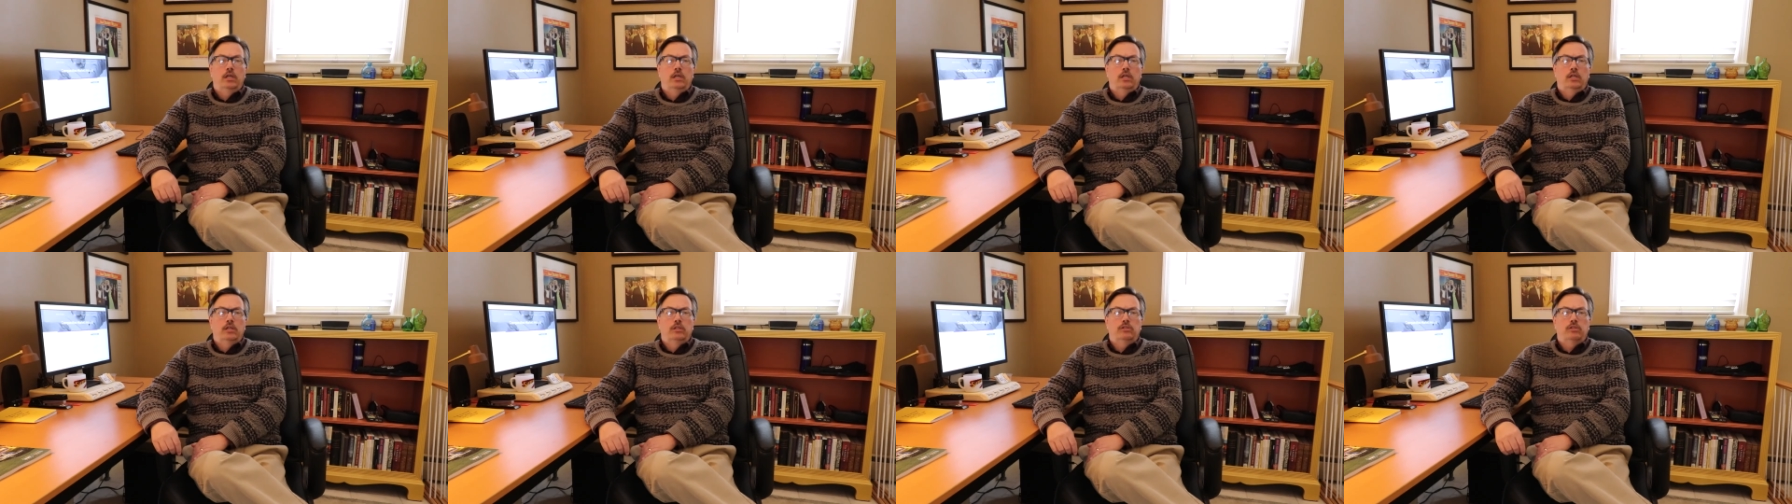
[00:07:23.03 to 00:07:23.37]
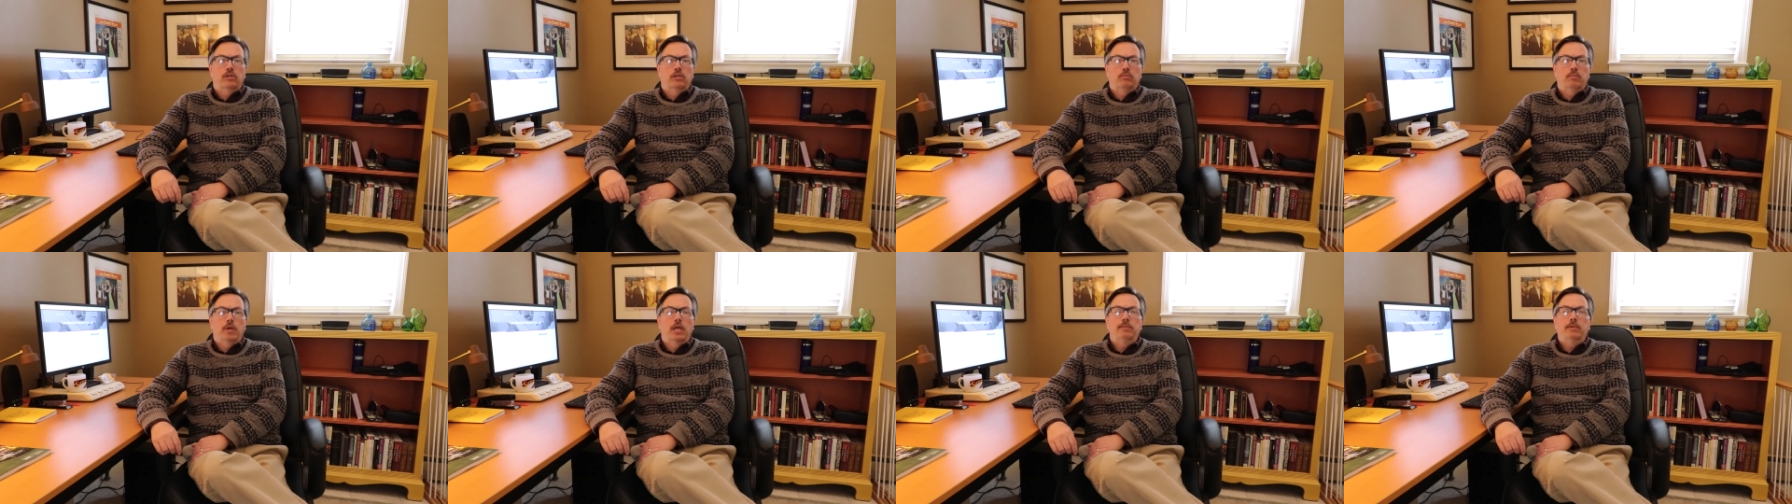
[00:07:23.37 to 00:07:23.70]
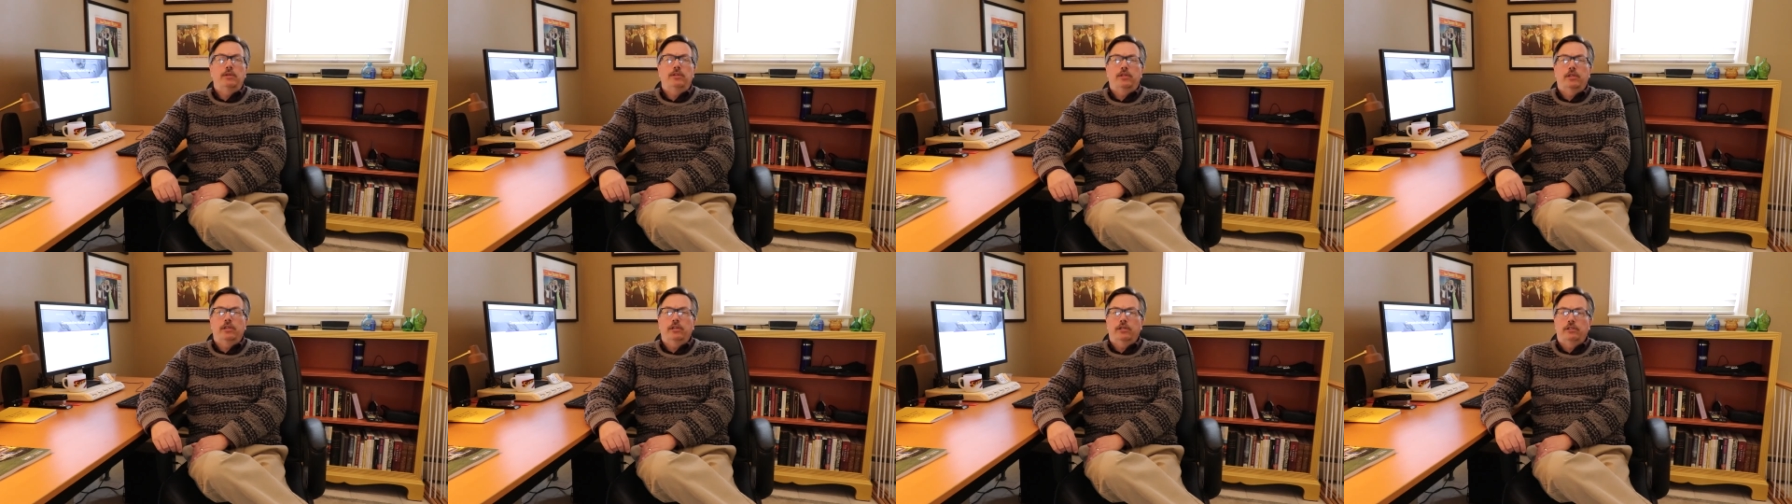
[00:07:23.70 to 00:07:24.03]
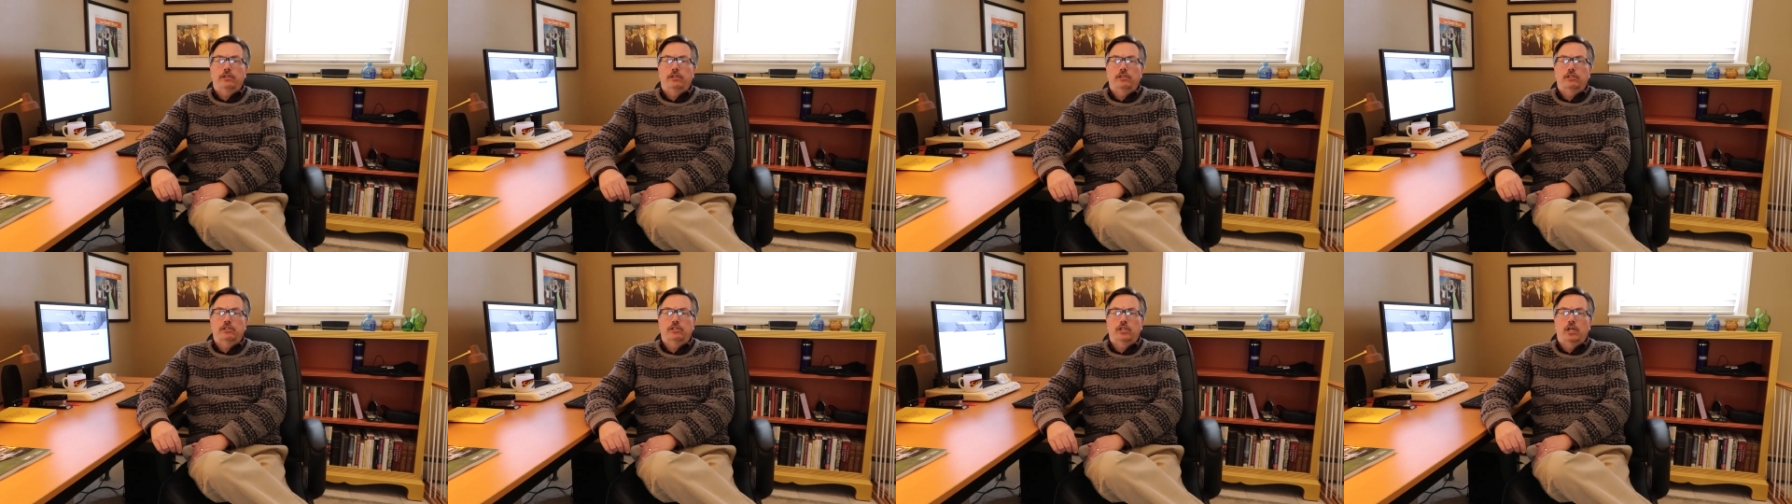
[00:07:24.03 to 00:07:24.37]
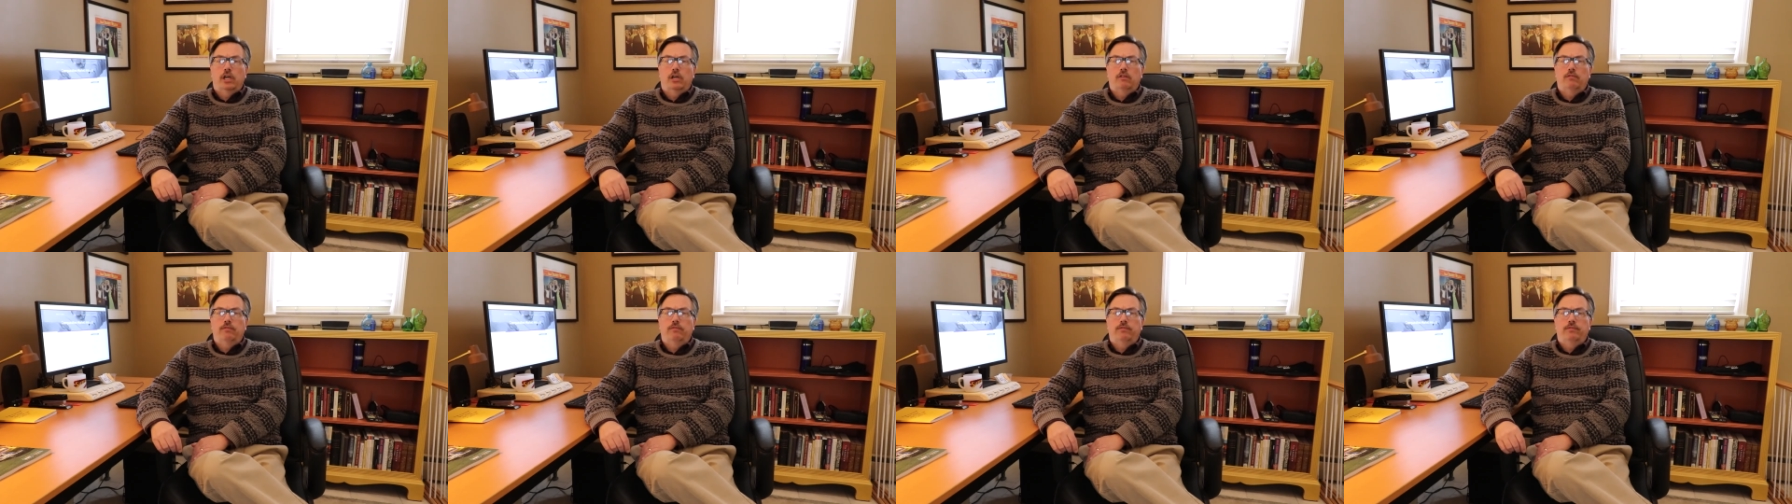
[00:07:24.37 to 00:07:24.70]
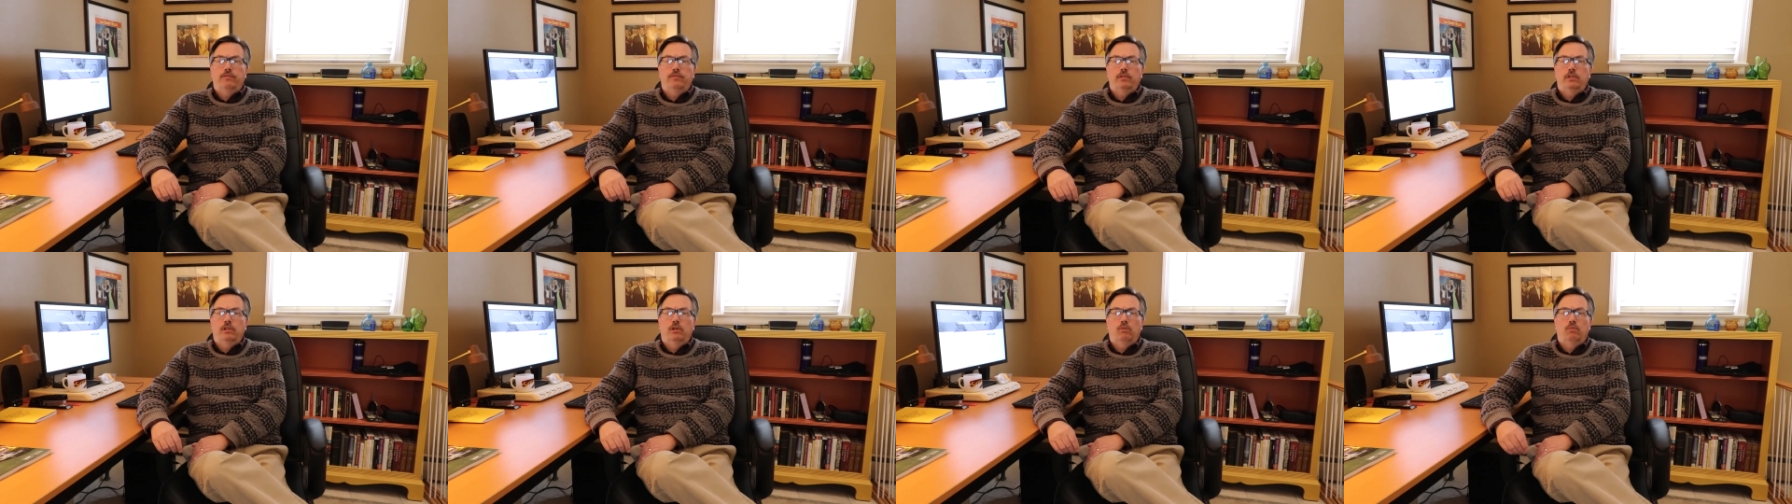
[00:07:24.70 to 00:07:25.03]
So you may be thinking to yourself,
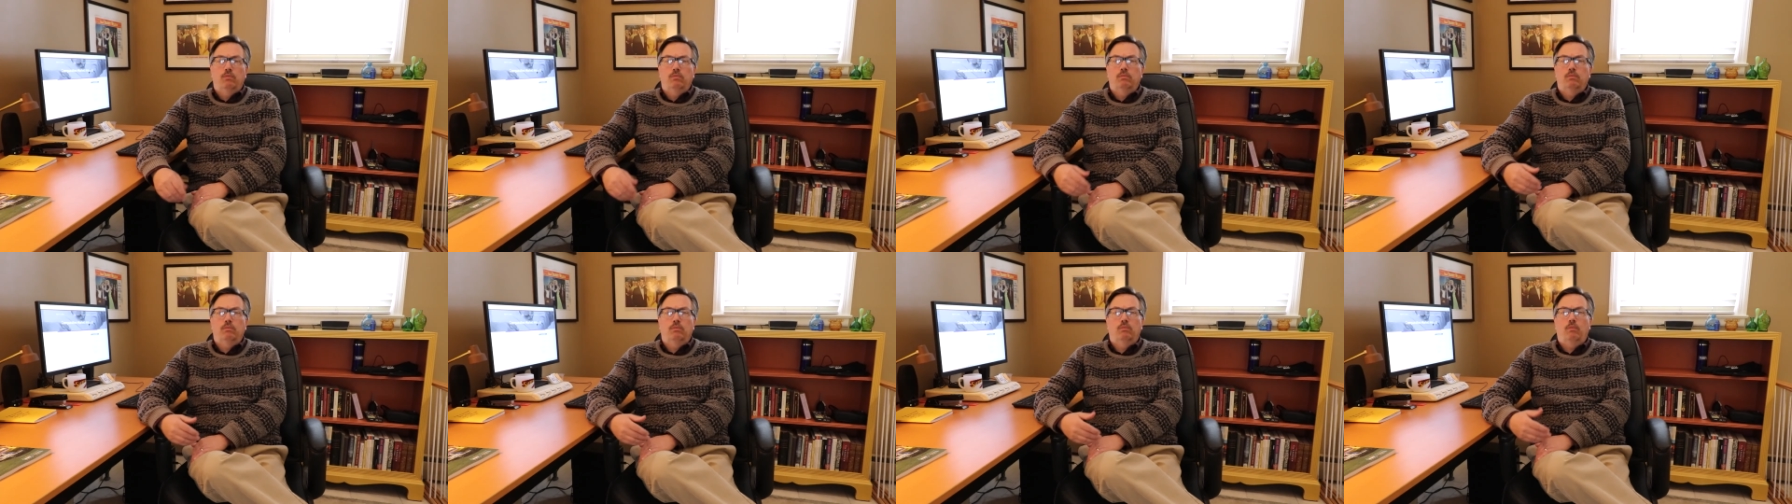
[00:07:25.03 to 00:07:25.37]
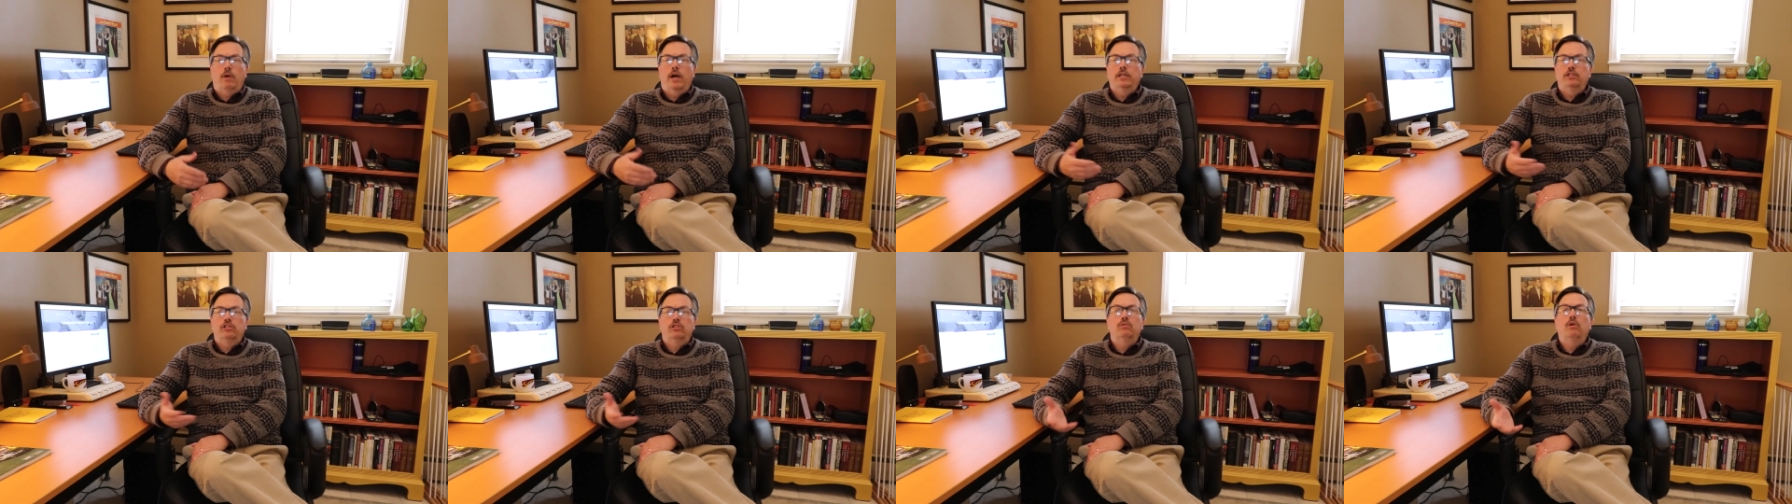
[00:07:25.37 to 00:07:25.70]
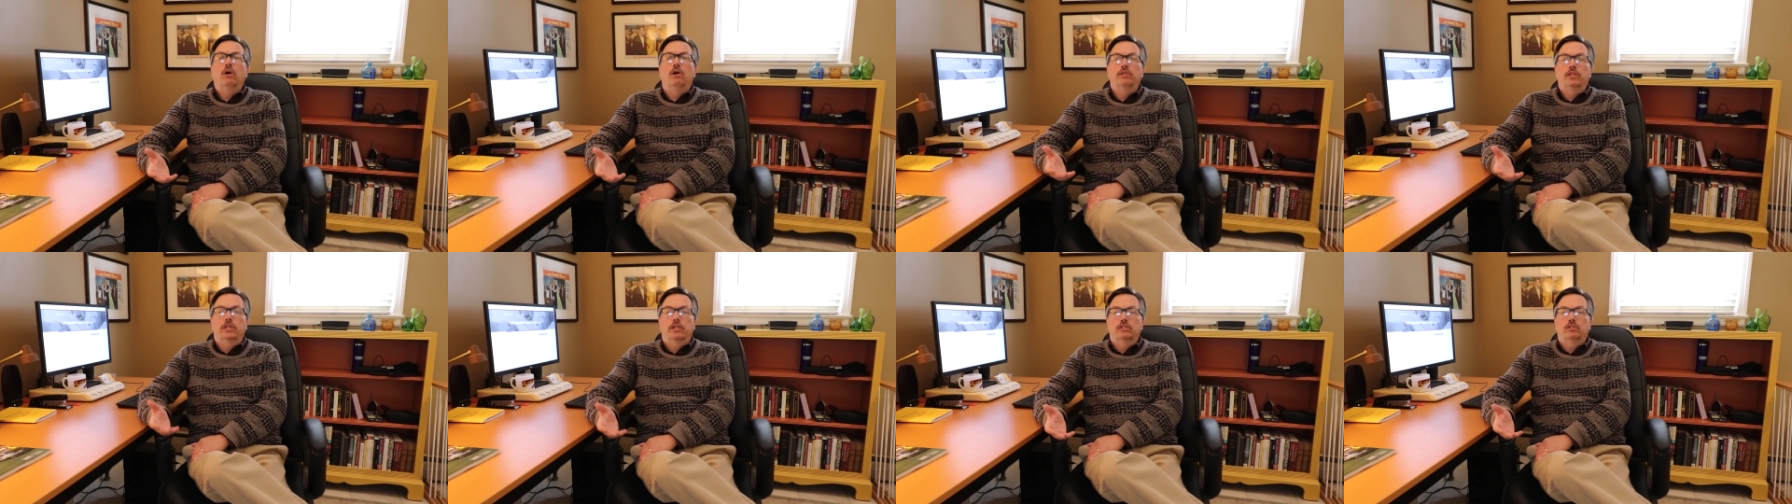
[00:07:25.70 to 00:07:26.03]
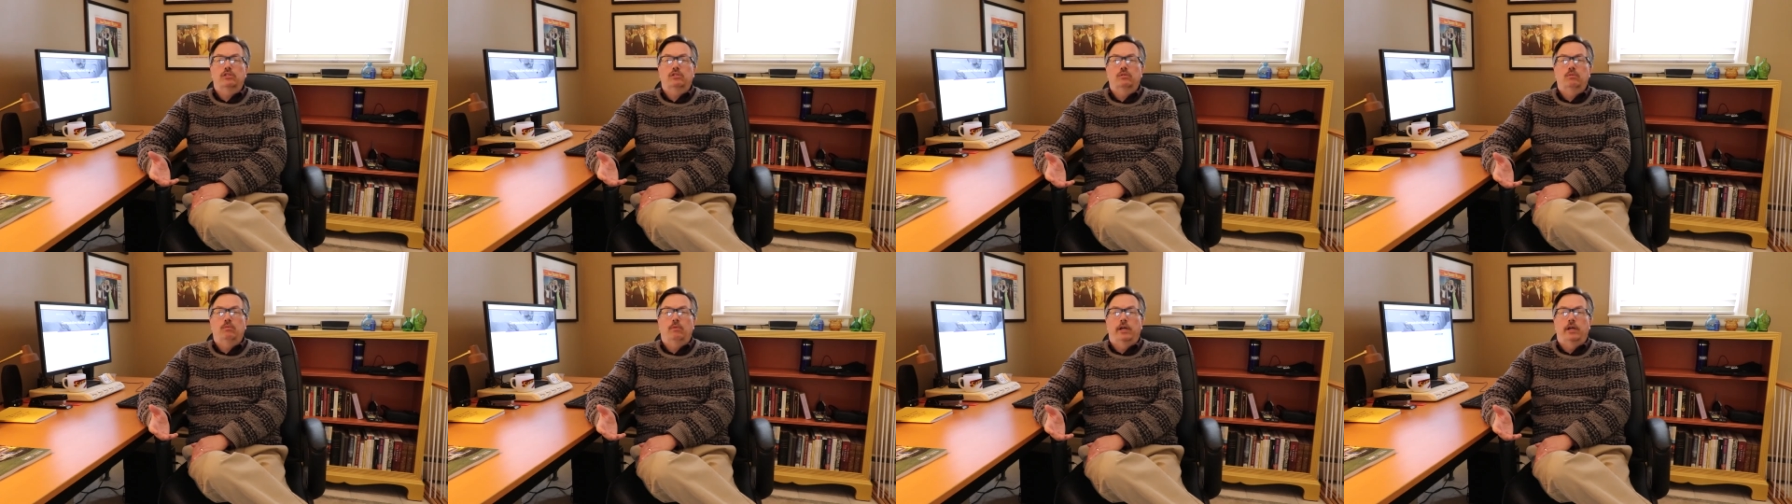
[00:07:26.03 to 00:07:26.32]
why do all this?